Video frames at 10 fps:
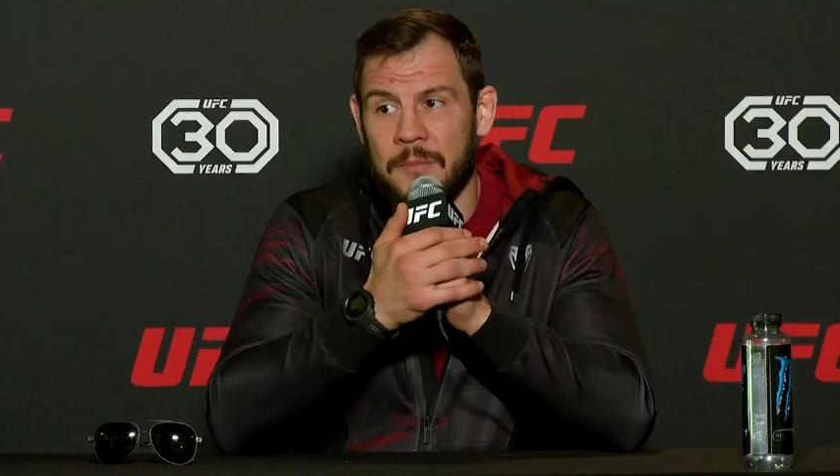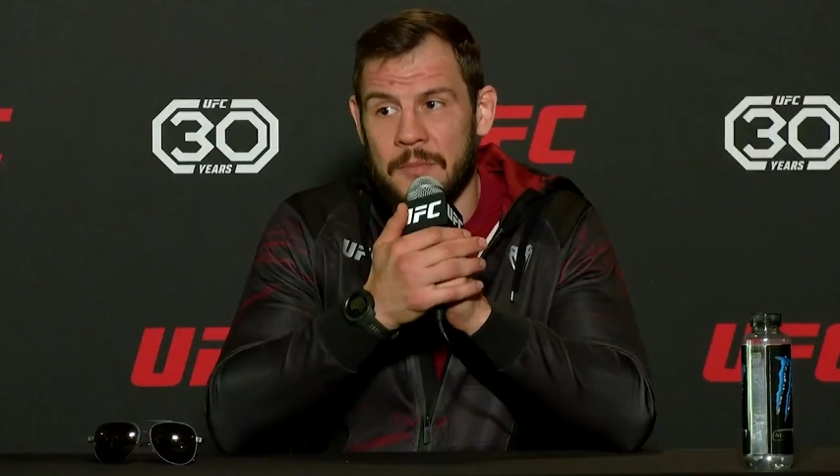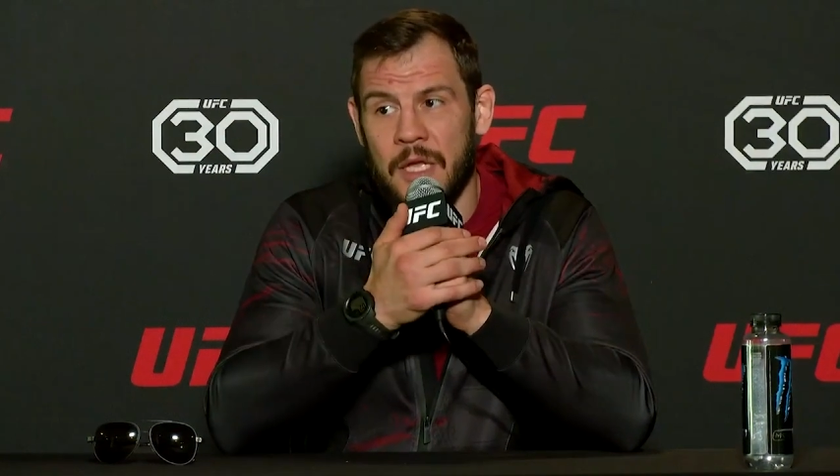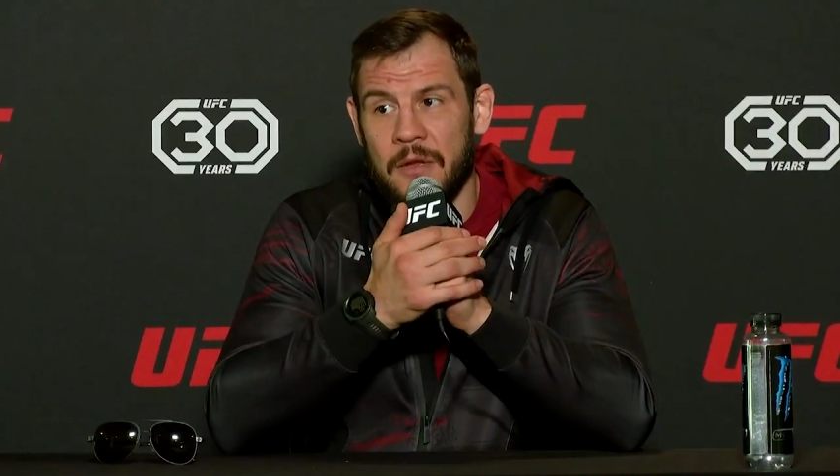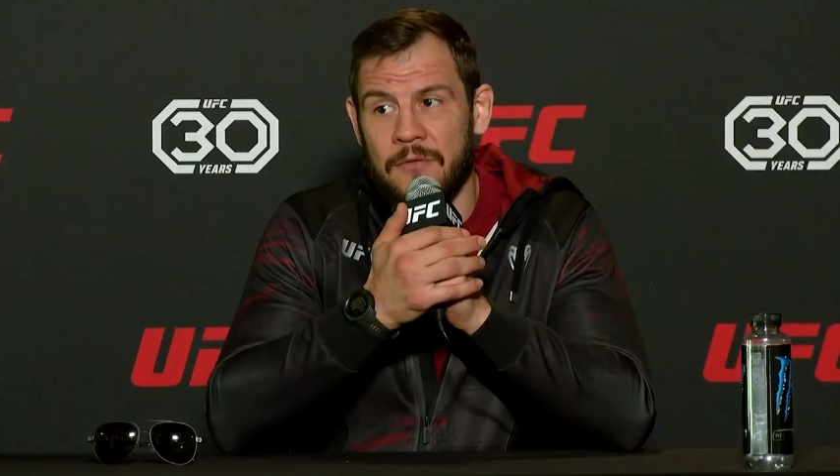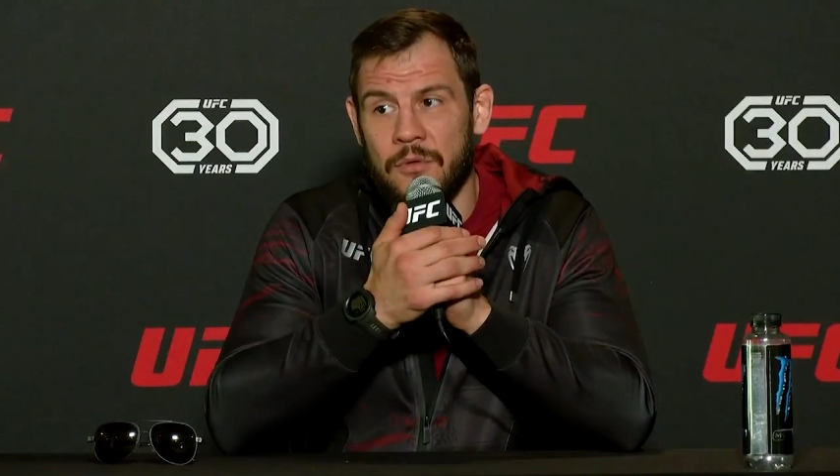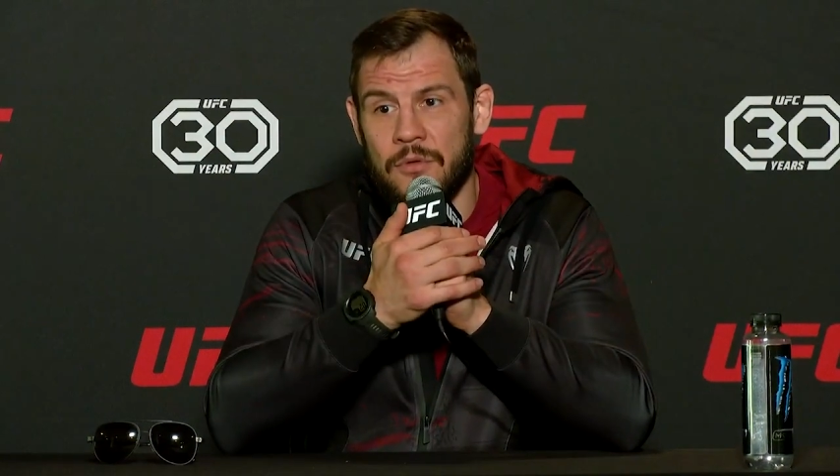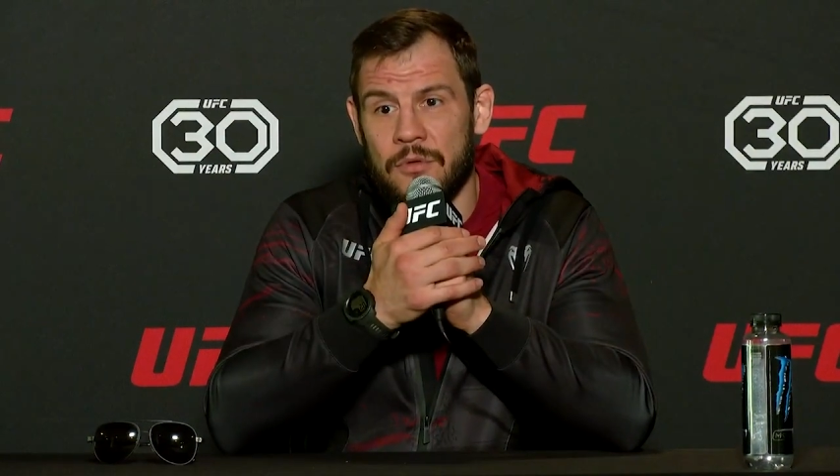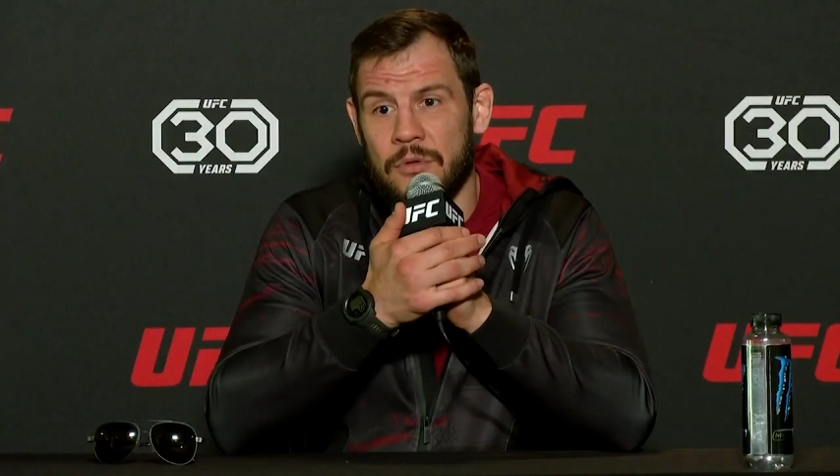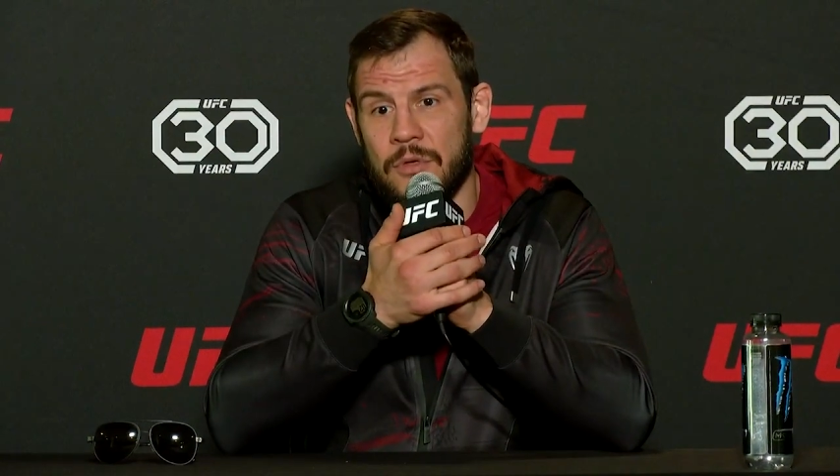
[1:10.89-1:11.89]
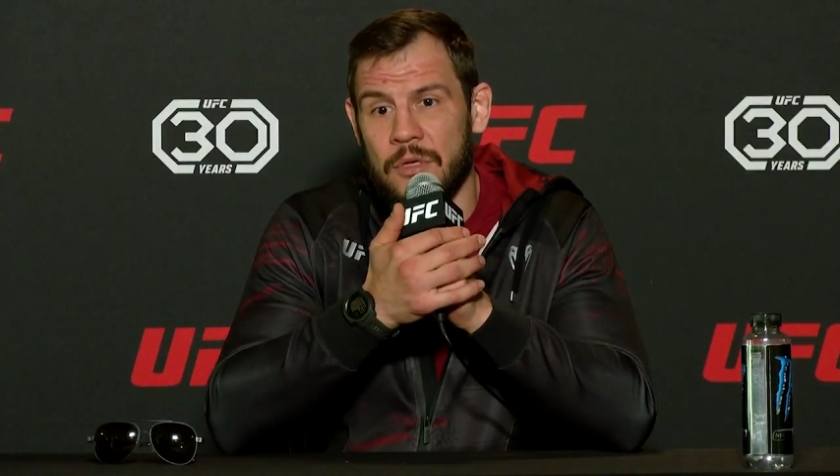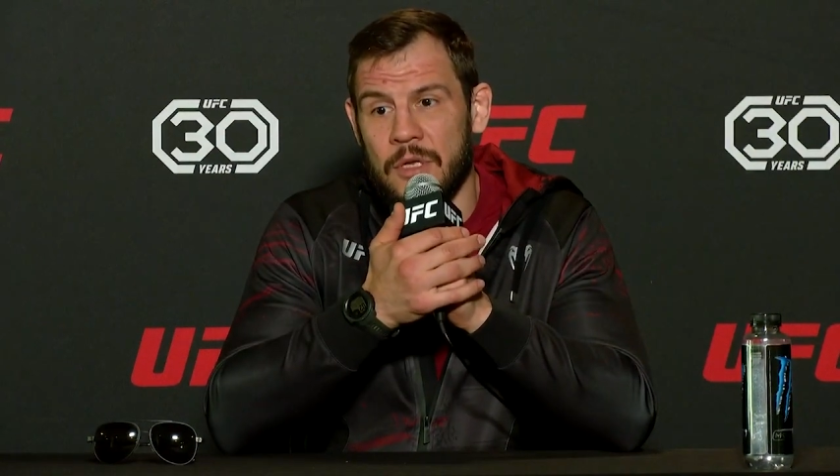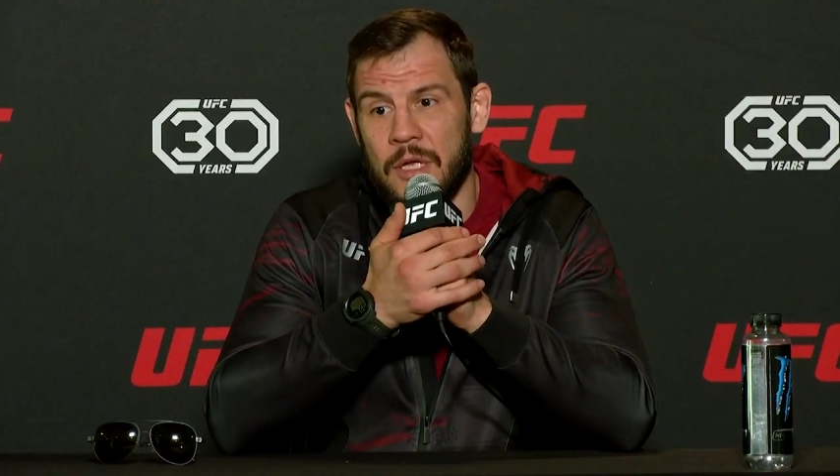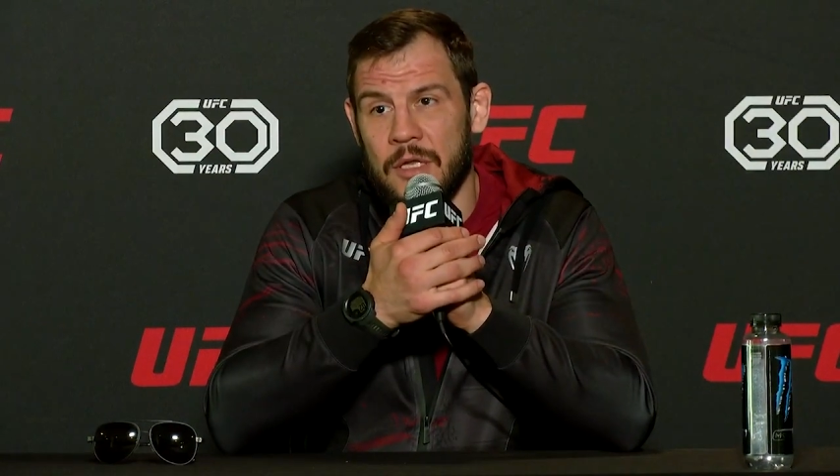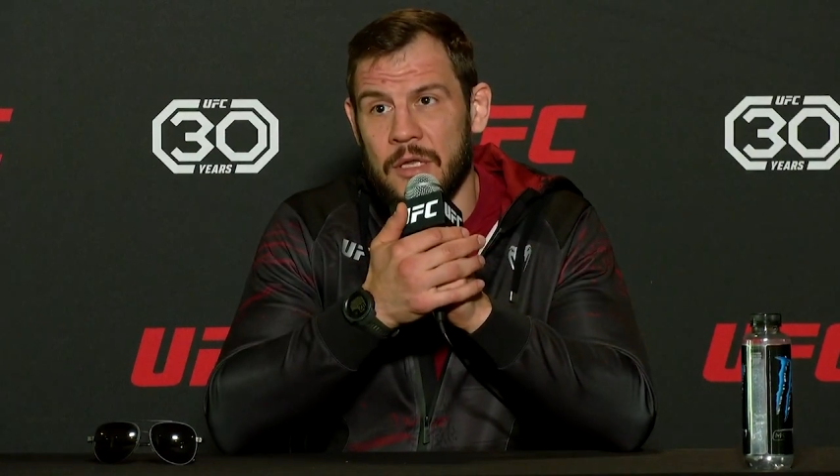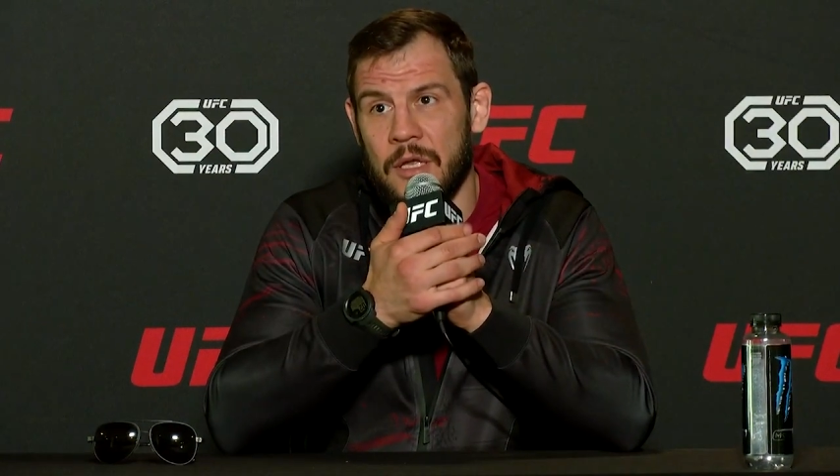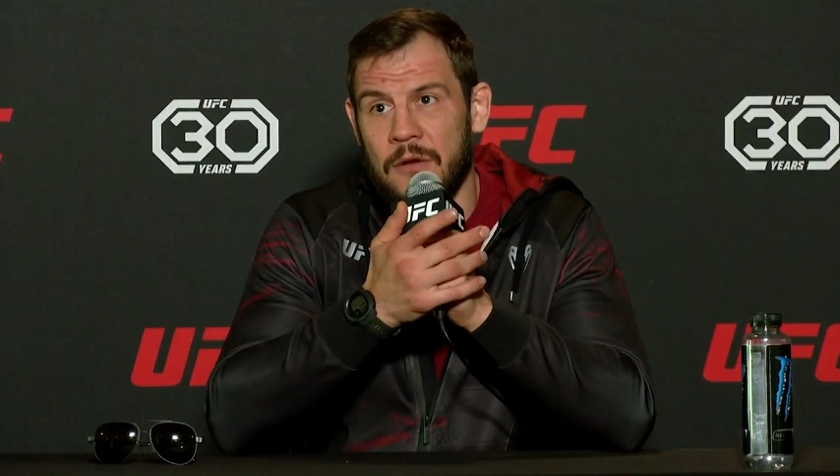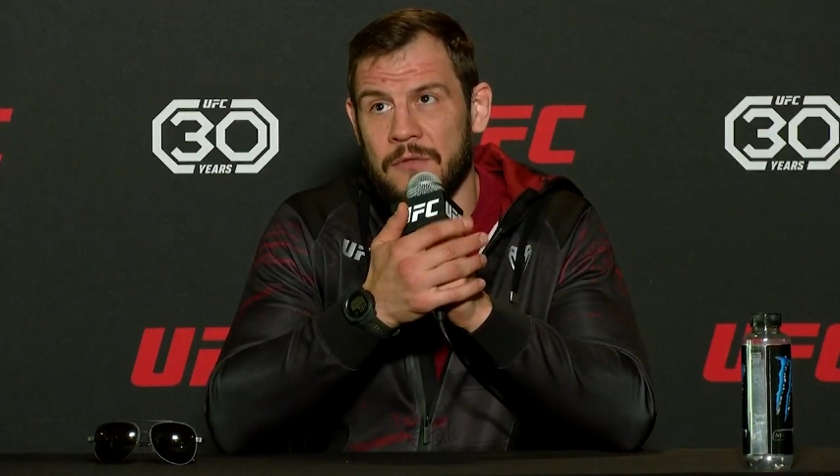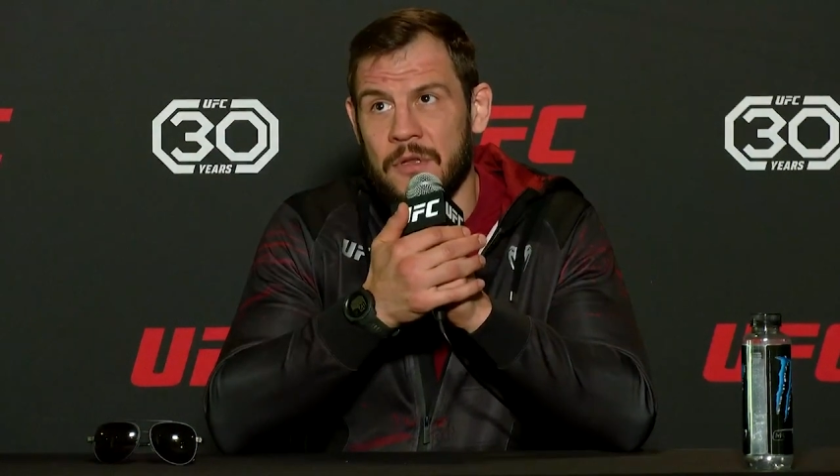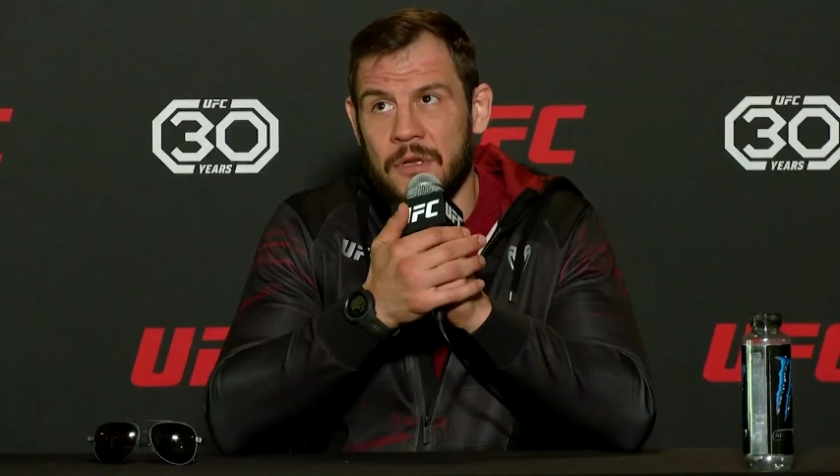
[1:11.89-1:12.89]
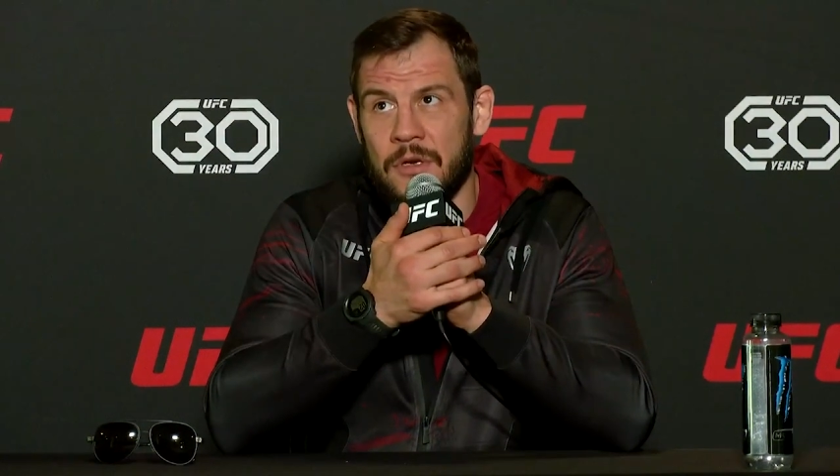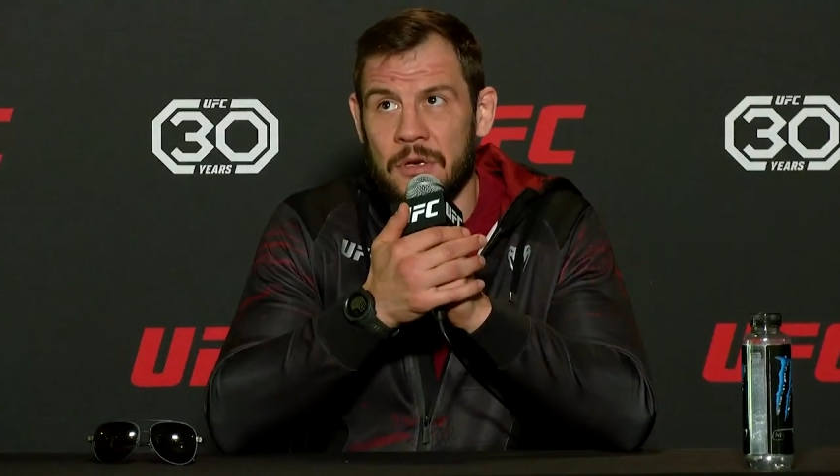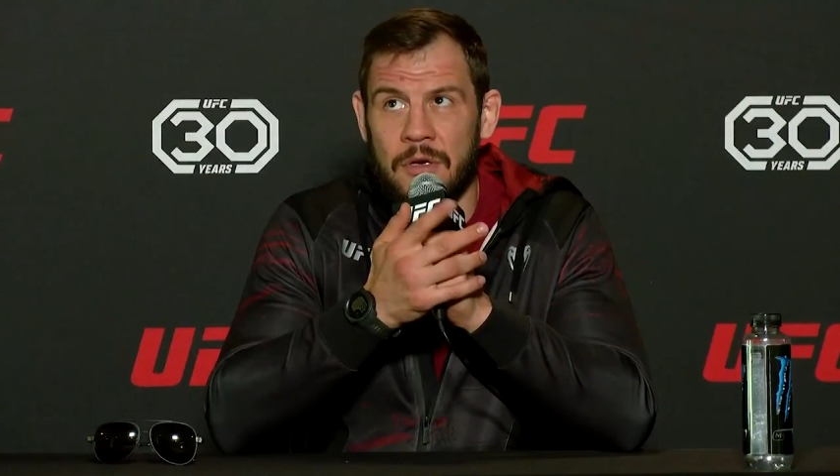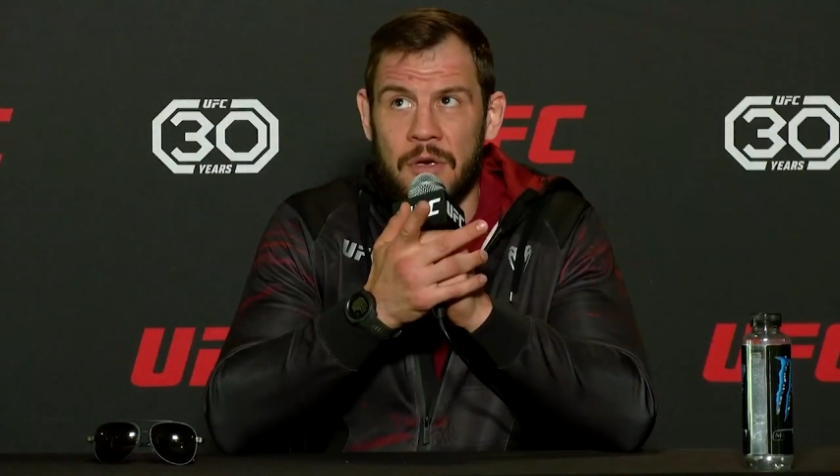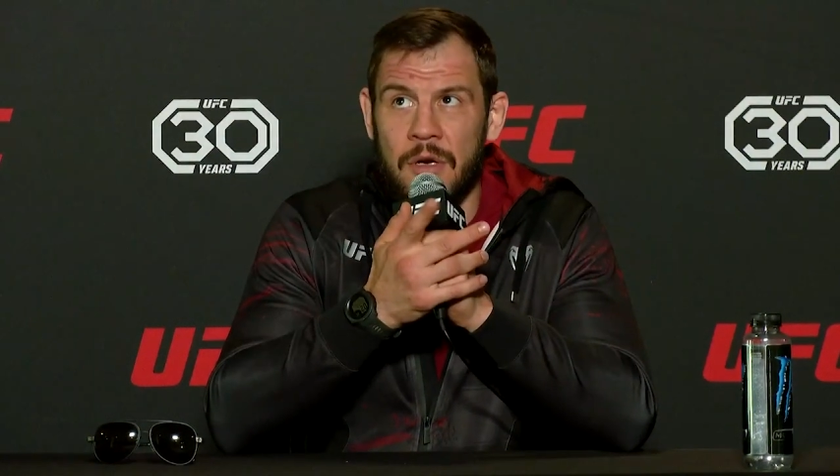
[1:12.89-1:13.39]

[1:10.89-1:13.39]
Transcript: take food, and after